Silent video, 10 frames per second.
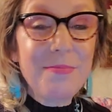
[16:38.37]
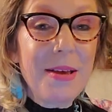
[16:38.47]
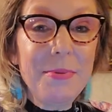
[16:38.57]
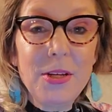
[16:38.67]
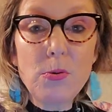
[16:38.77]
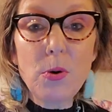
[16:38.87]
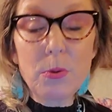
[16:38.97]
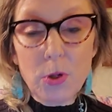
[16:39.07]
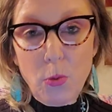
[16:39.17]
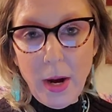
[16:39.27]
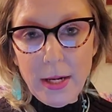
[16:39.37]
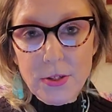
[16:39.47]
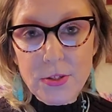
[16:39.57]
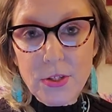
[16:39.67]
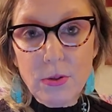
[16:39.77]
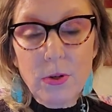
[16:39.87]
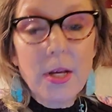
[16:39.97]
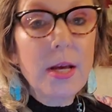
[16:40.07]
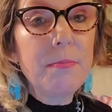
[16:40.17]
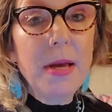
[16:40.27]
Maybe you were required to.
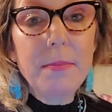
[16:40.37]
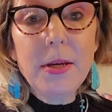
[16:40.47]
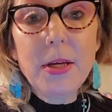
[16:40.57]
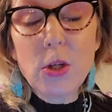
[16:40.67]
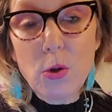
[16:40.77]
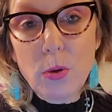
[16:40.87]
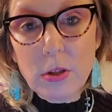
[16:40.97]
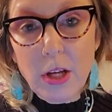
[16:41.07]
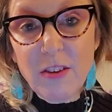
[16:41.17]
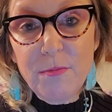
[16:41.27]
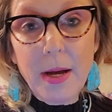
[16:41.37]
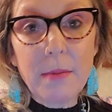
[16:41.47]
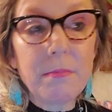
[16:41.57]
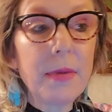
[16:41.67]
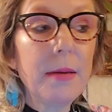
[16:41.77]
Maybe you were love bound.